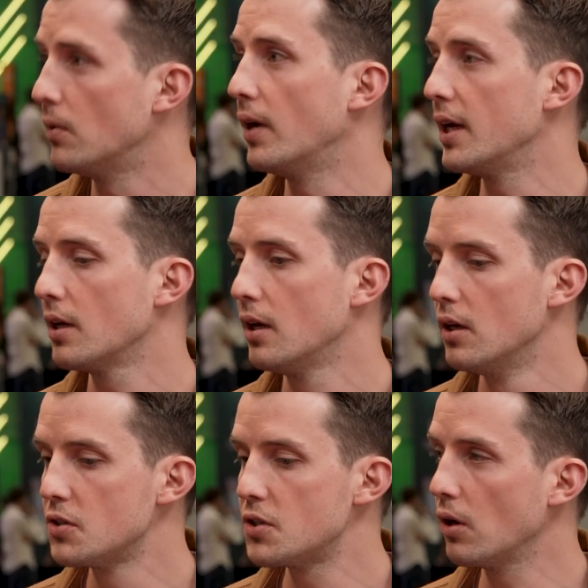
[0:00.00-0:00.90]
right?
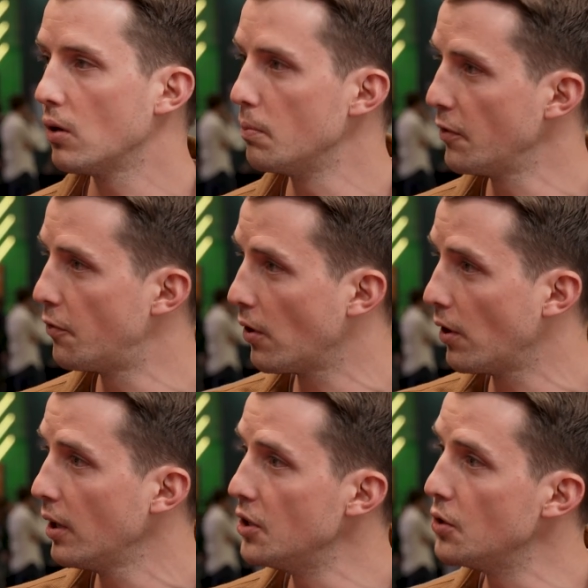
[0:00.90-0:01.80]
So before
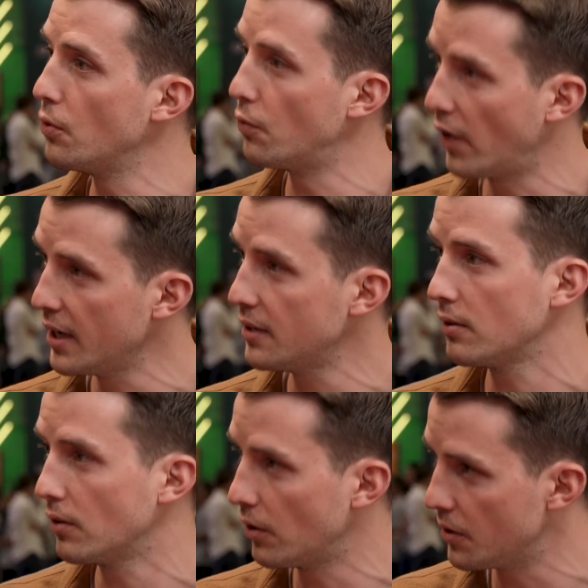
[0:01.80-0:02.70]
you write
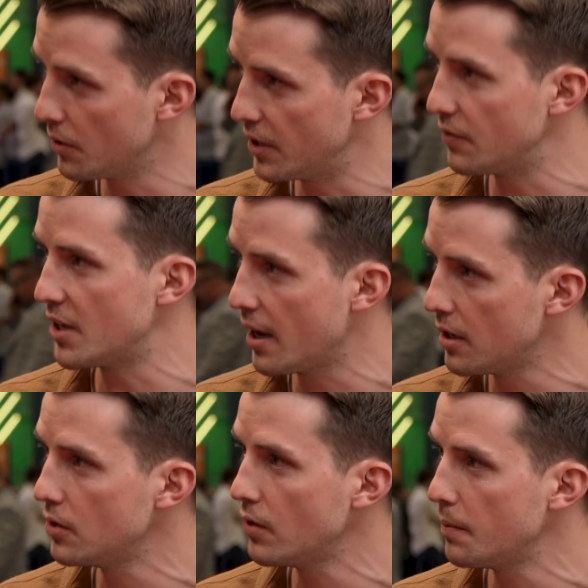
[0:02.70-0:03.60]
or design
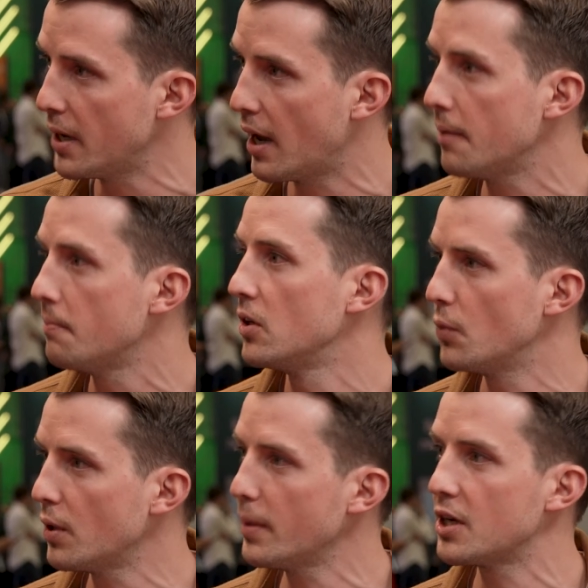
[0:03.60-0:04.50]
a new A P I, you
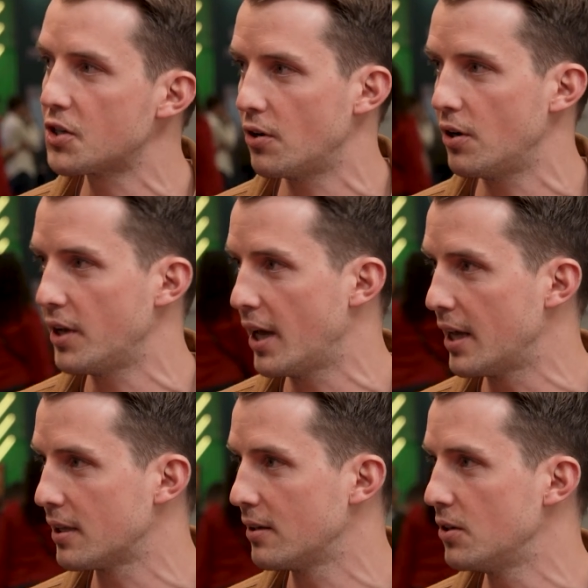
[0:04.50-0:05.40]
want to make sure
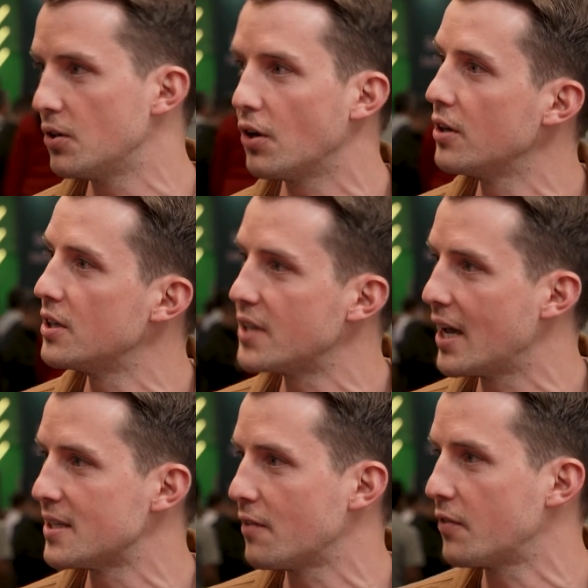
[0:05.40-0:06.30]
that you don't
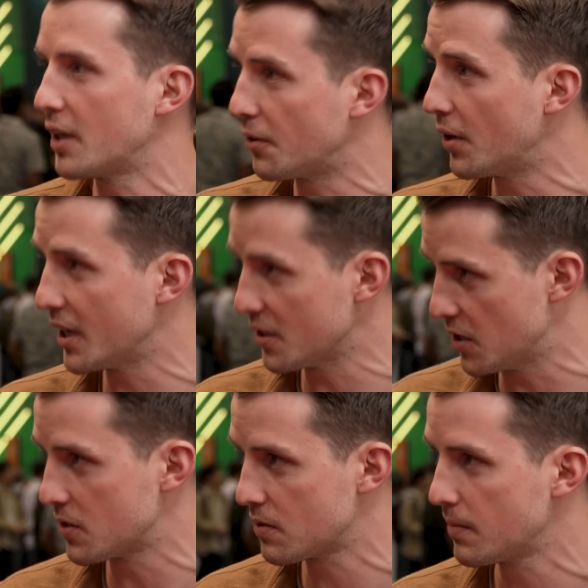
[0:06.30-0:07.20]
design something that already
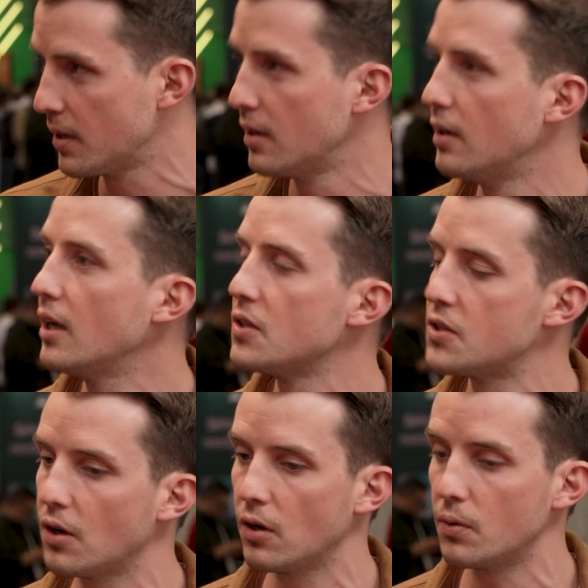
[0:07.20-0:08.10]
exists. And
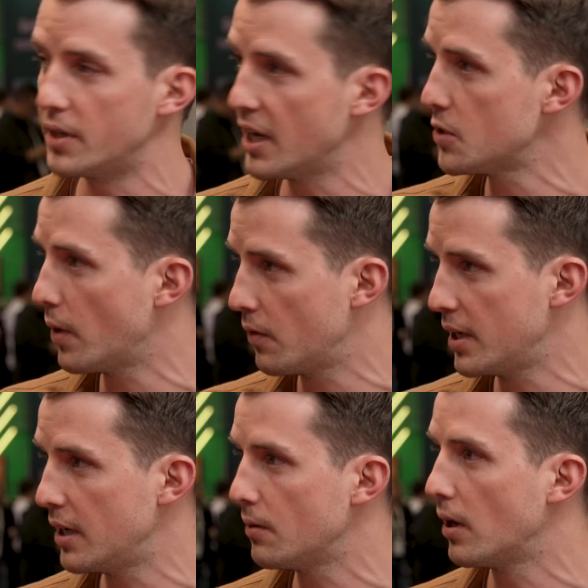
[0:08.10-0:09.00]
so that's where
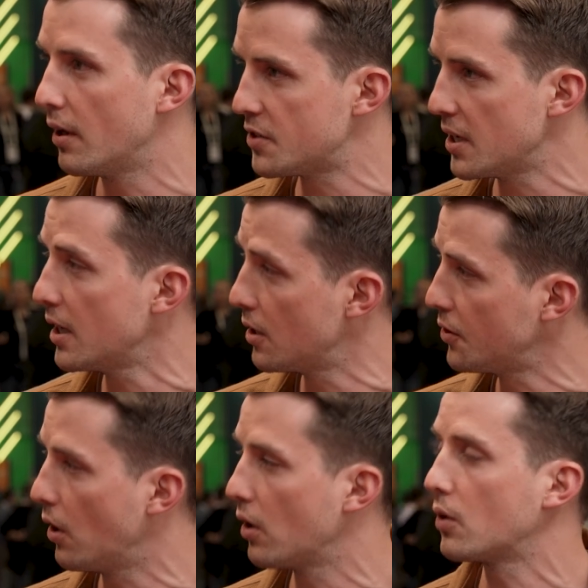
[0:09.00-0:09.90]
we have seen in the
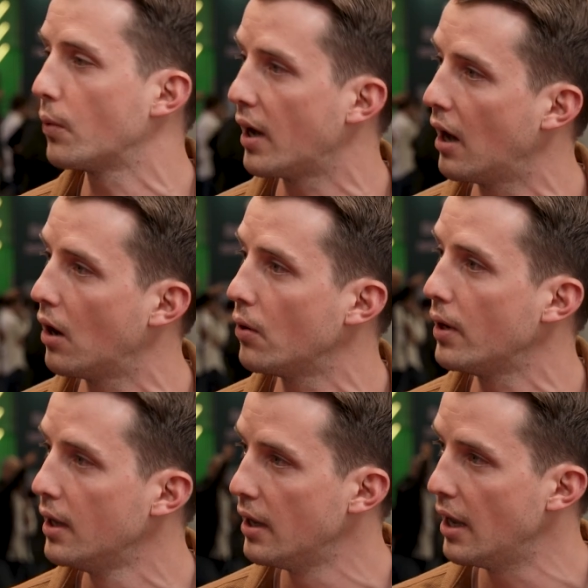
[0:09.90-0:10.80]
talk how
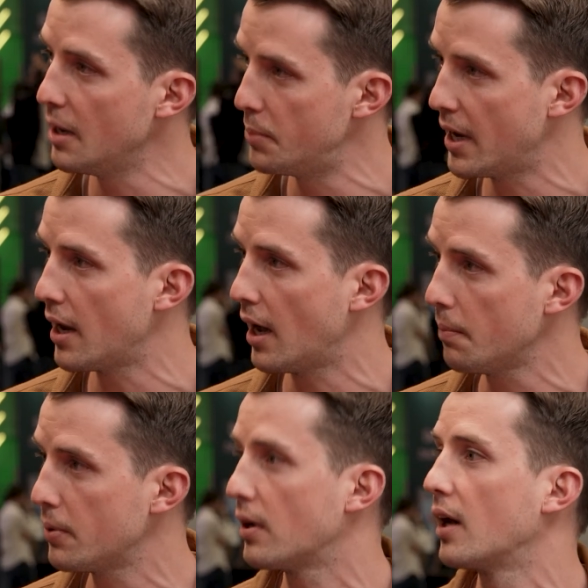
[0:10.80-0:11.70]
A P I Hub
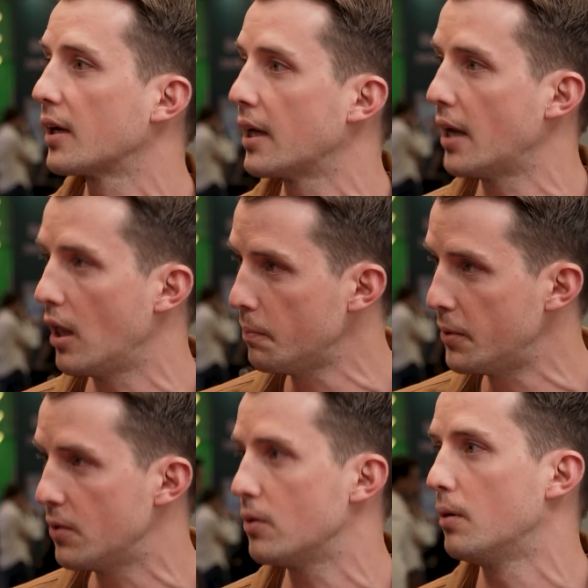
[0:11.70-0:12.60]
uh, can help
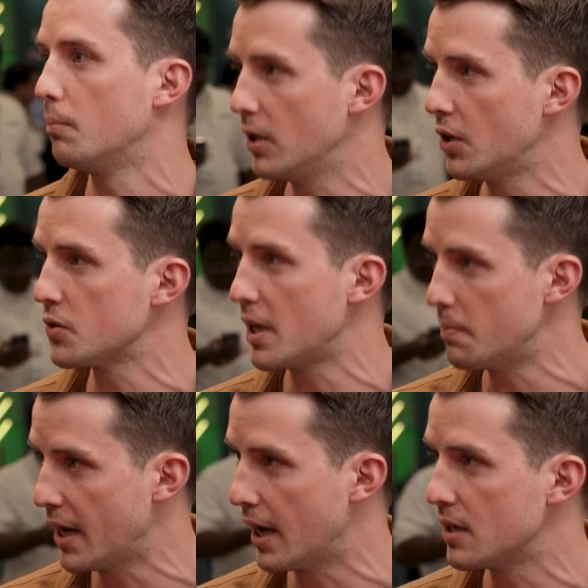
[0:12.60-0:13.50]
you build those A
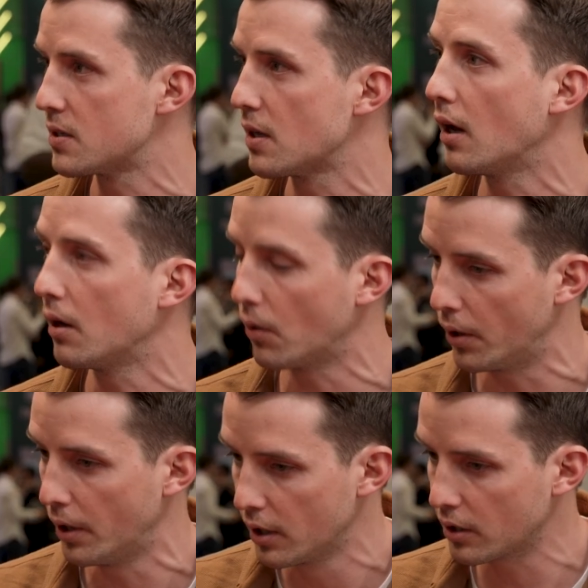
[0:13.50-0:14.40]
P Is uh, or
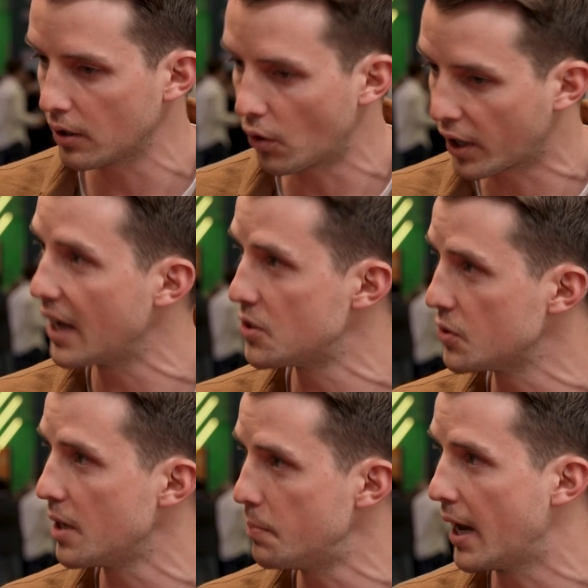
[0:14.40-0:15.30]
organize
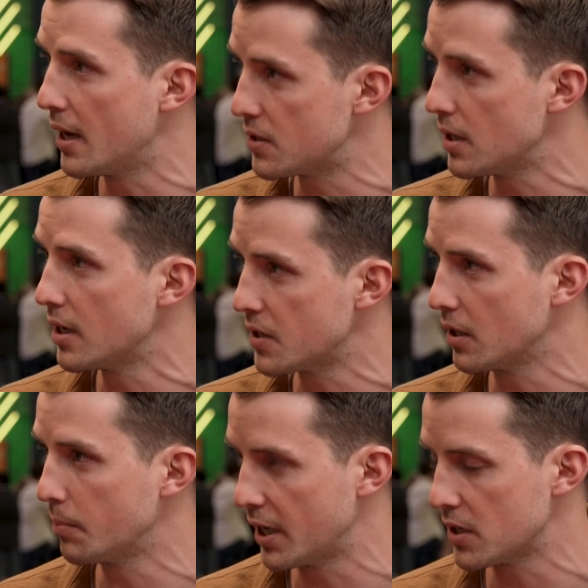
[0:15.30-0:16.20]
those A P Is in a
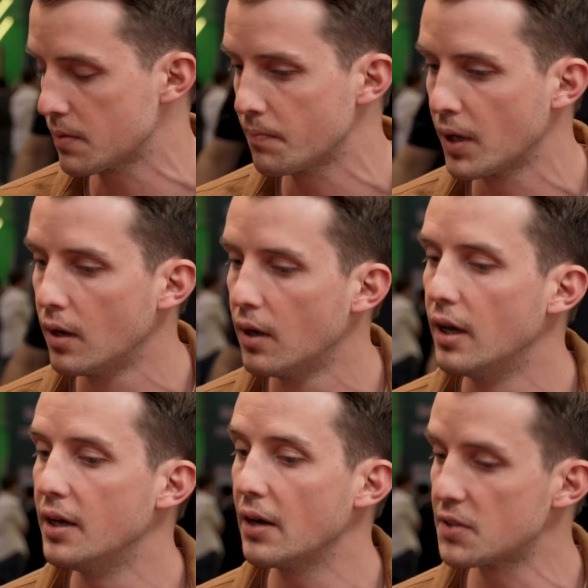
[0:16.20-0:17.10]
single place.
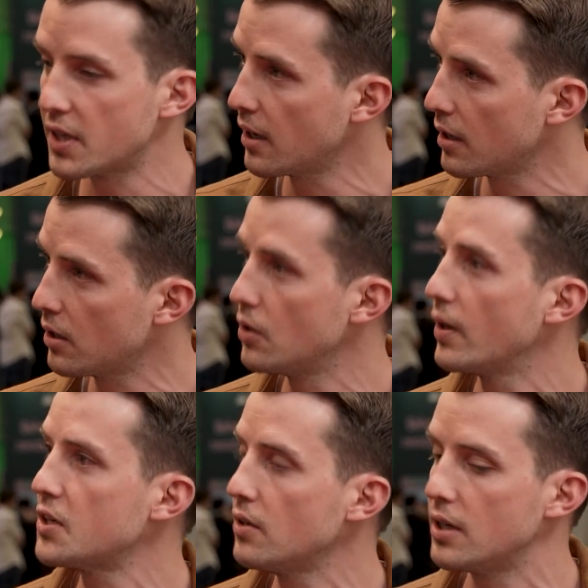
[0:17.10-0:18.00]
Now, second, you
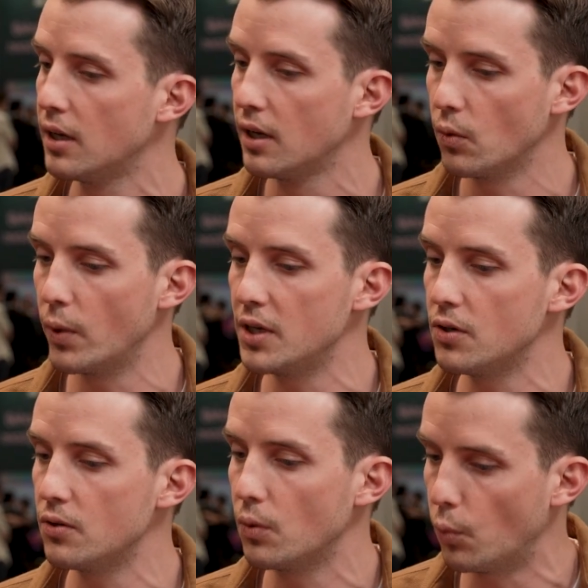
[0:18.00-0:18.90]
actually, when
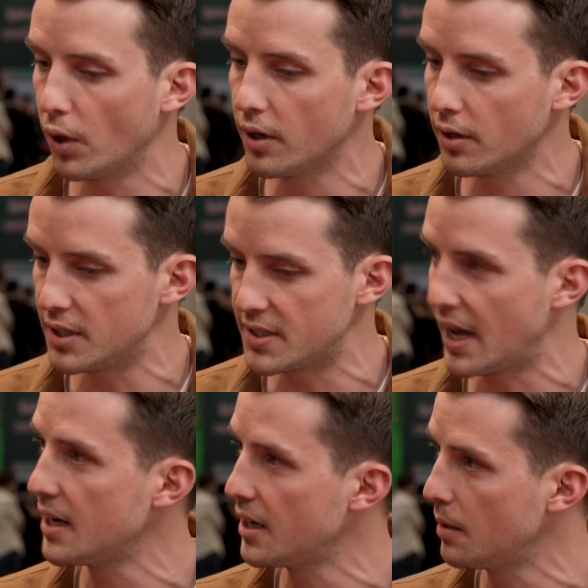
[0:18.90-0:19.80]
you want to
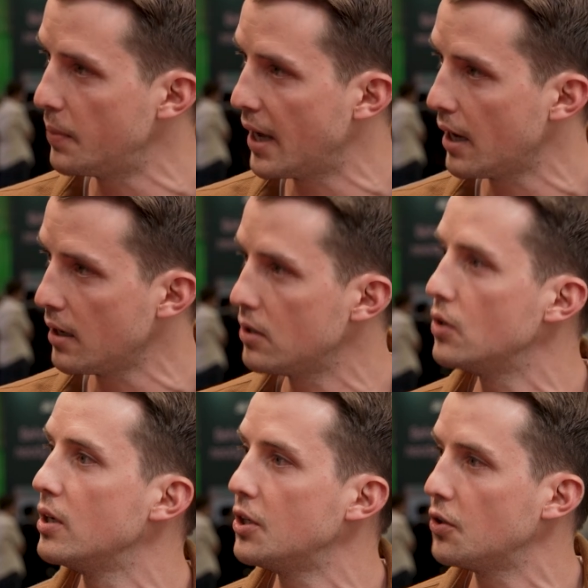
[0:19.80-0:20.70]
design an A P I, you
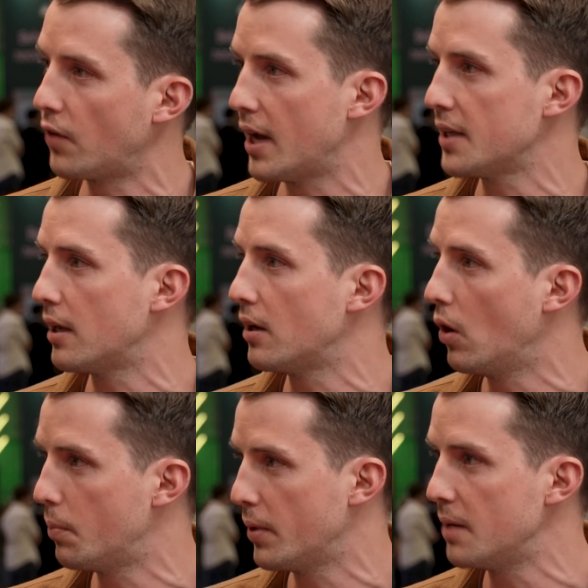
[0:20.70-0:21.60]
need to write an
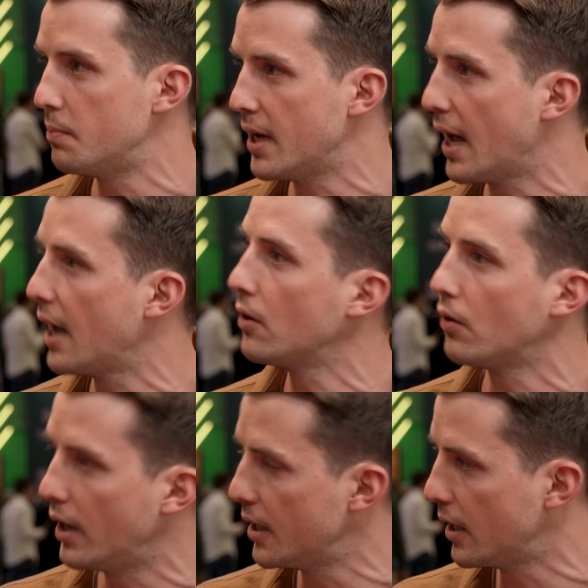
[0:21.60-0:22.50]
Open A P I
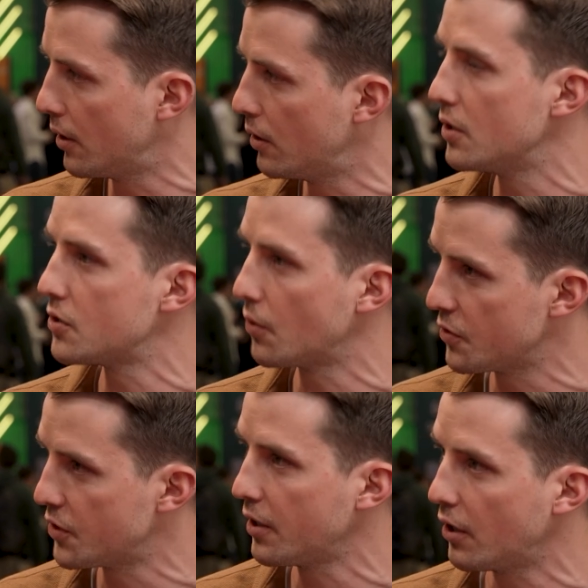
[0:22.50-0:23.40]
or any other sort of
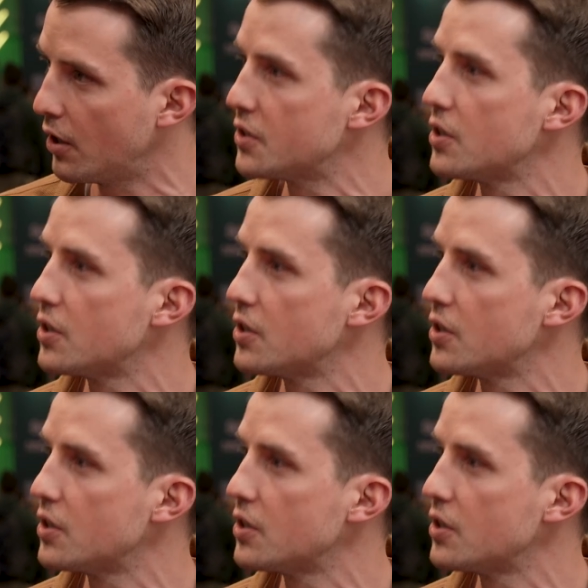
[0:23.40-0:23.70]
standard